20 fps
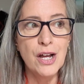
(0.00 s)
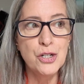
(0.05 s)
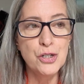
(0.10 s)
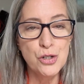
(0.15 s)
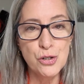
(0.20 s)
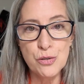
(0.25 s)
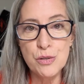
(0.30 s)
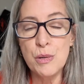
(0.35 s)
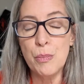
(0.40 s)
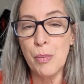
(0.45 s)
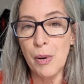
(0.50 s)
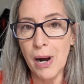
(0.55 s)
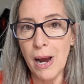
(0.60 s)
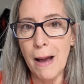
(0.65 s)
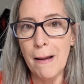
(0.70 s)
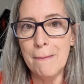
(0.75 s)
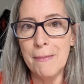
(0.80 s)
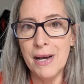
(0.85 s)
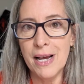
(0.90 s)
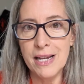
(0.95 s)
do the
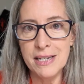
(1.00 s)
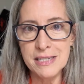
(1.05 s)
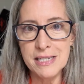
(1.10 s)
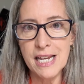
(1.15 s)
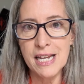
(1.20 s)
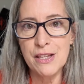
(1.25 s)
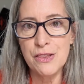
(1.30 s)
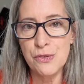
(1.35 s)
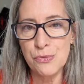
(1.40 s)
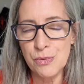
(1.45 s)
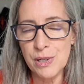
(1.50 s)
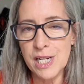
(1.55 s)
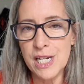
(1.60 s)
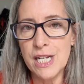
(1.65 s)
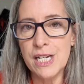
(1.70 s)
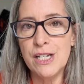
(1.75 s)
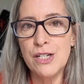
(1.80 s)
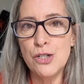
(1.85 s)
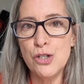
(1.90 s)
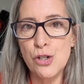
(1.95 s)
prep, and day
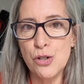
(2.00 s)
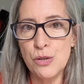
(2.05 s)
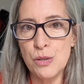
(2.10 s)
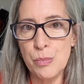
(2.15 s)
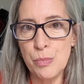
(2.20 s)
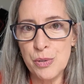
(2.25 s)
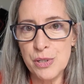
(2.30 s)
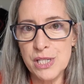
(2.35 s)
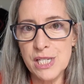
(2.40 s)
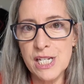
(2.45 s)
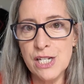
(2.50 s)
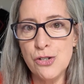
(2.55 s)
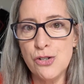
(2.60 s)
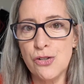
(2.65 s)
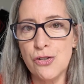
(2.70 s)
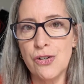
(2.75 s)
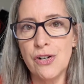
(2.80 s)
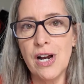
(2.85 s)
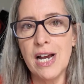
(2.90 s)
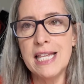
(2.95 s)
three, do the
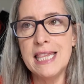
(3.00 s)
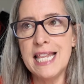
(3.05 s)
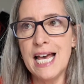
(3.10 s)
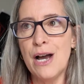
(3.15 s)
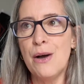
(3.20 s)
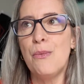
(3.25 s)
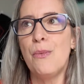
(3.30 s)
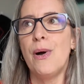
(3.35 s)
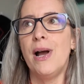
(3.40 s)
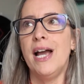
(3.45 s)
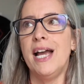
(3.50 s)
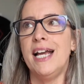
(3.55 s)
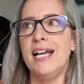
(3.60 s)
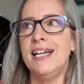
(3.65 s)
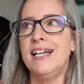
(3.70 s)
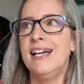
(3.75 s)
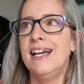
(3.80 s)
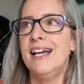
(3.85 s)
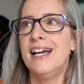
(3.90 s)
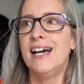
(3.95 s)
procedure. And that
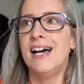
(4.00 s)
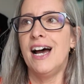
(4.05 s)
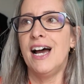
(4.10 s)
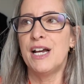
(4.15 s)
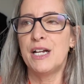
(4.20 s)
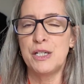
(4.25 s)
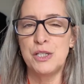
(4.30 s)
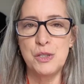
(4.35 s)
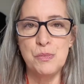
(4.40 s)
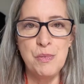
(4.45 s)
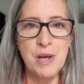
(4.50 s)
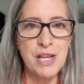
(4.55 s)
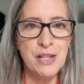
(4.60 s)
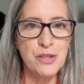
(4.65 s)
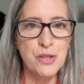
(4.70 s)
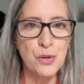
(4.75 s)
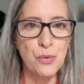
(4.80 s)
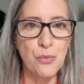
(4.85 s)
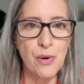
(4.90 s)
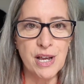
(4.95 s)
way I could
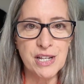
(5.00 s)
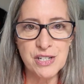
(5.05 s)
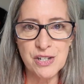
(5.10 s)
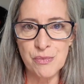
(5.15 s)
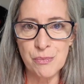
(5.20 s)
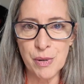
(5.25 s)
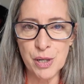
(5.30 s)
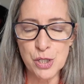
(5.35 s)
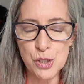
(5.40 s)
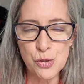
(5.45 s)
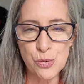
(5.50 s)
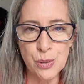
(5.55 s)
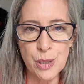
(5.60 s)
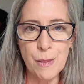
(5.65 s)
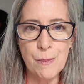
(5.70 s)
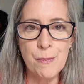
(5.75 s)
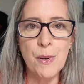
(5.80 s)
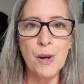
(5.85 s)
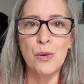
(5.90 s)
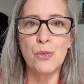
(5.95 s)
spend the rest of my
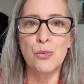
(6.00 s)
trip